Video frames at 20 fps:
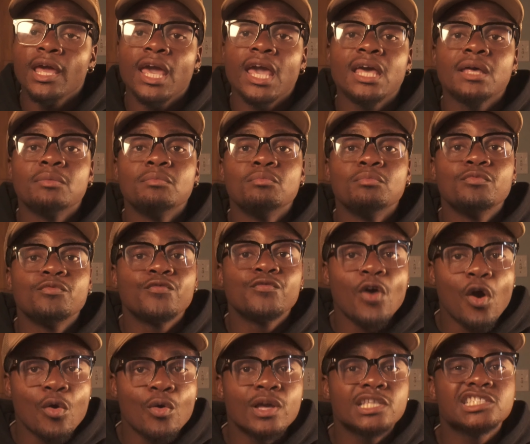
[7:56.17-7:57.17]
and
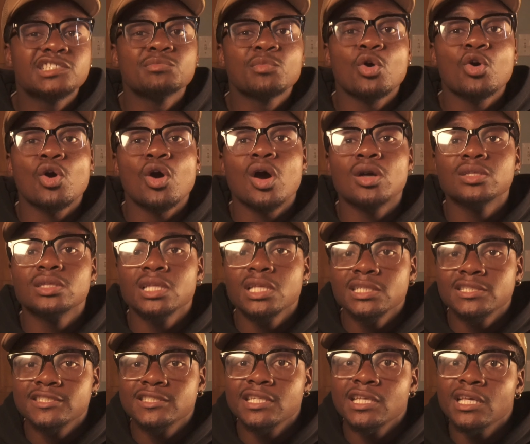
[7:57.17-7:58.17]
focus more on
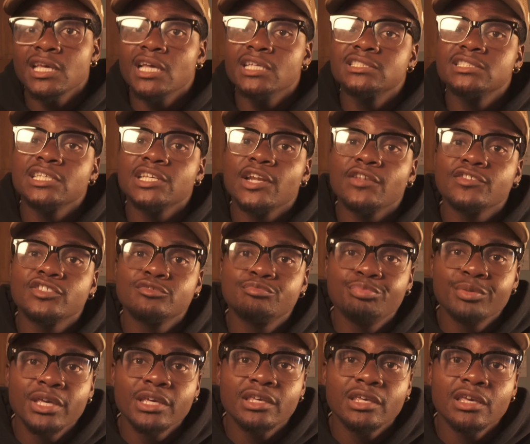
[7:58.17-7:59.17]
listening instead of
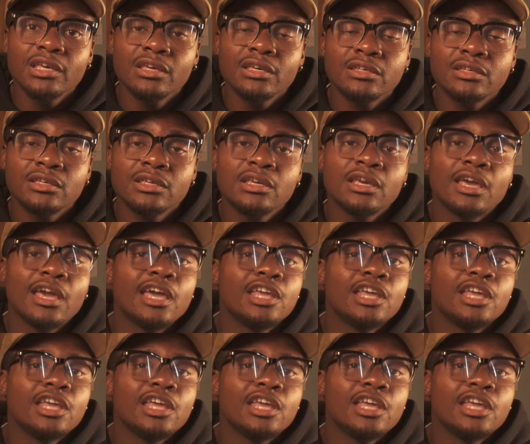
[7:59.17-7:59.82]
speaking,